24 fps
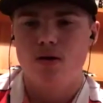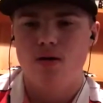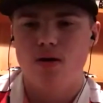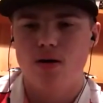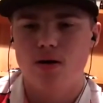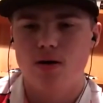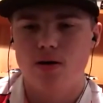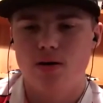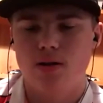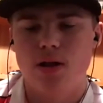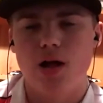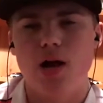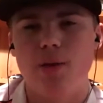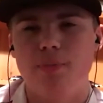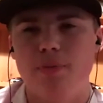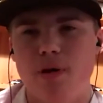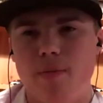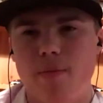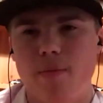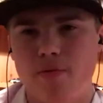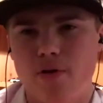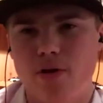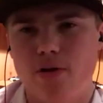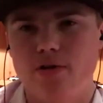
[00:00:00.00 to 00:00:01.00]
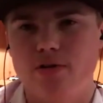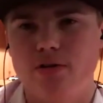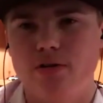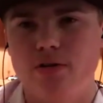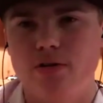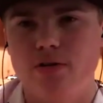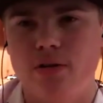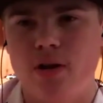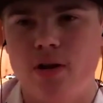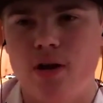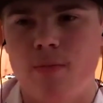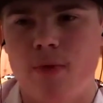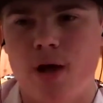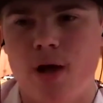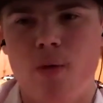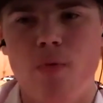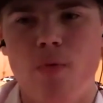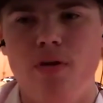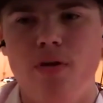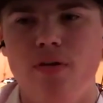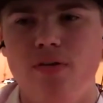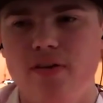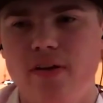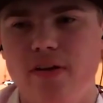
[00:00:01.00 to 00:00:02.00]
A lot of preparation. I
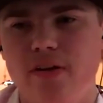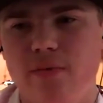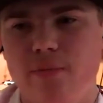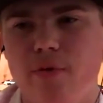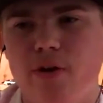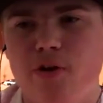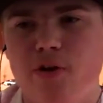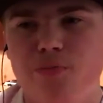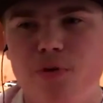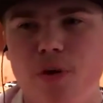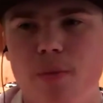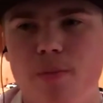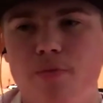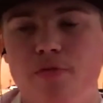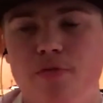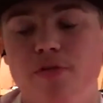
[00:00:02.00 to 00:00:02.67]
wouldn't say as much prep,